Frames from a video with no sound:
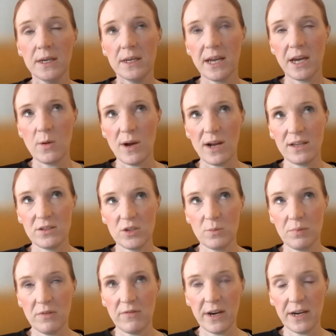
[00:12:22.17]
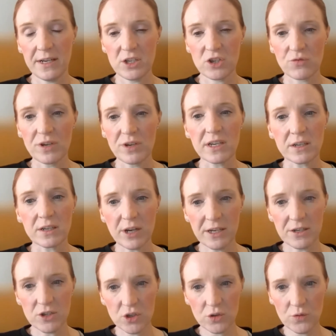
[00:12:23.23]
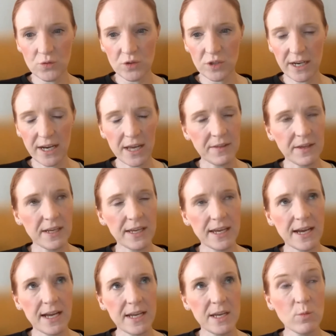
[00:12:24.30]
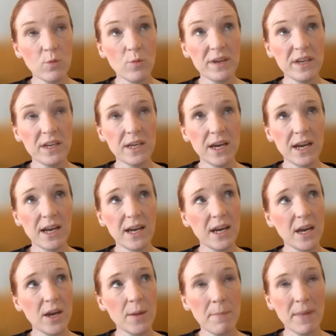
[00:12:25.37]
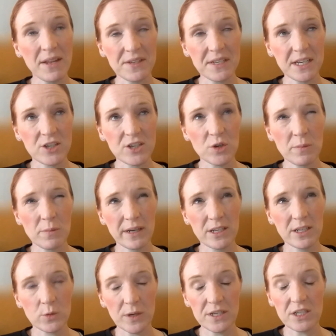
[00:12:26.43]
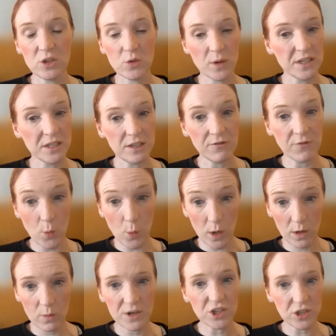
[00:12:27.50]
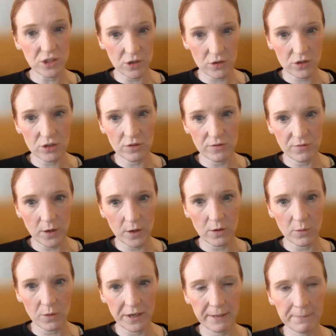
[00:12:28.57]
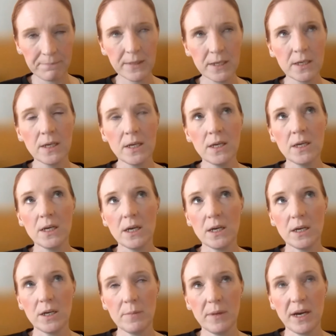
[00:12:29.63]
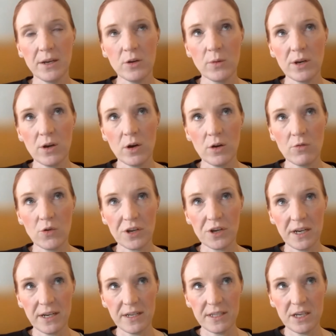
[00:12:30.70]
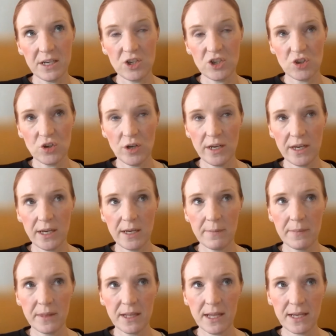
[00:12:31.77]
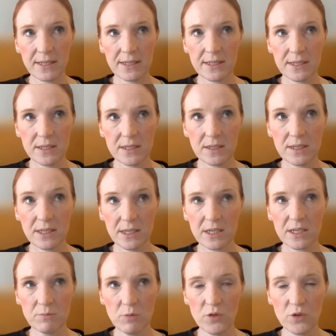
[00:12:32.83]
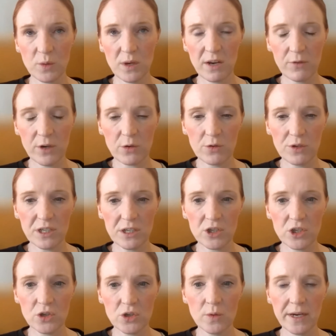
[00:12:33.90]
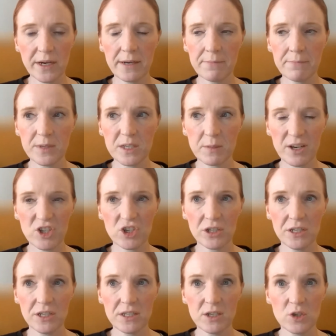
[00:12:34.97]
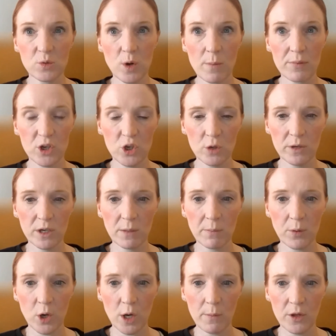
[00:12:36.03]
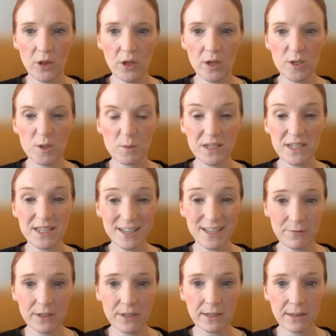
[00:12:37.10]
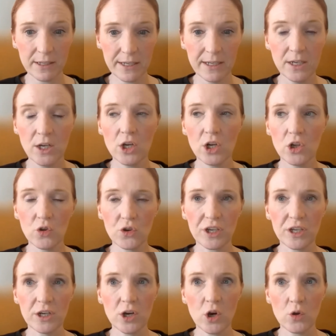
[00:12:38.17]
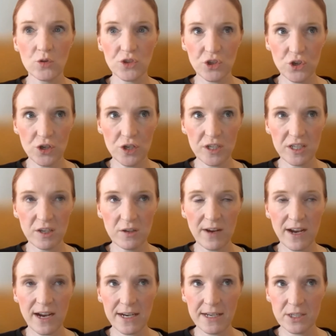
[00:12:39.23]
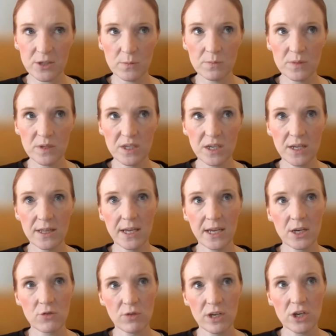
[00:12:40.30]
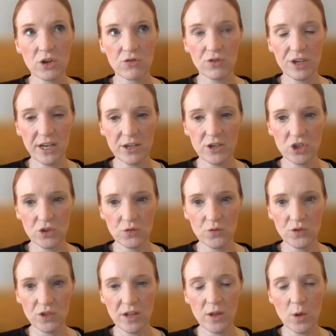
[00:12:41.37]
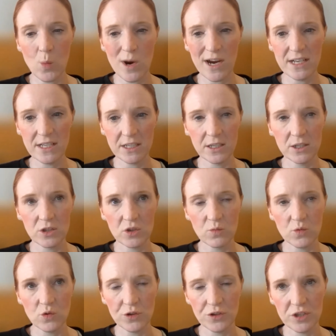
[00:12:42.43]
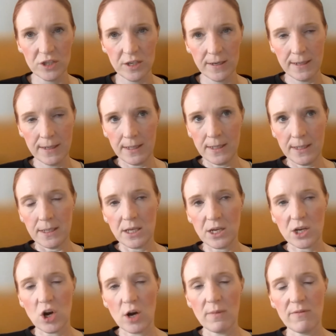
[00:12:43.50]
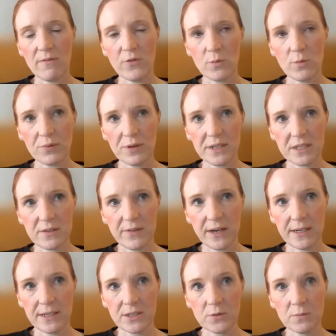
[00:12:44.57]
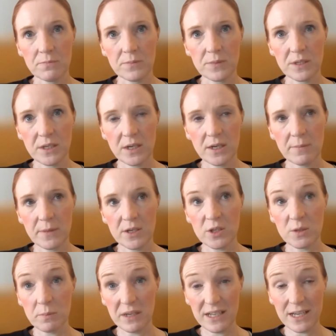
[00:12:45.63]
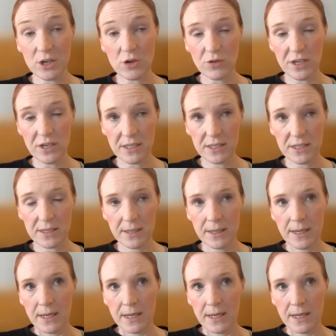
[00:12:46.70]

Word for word: now has to provide its green credentials. And I think it, it will be mandatory by 2024, which is not too far away. Um, I know in our organisation, in the last six months, we have recruited two um, specialists into our procurement department that are specifically looking at alternative items and their greener credentials and the weighting towards the carbon footprint of items um, has been increased.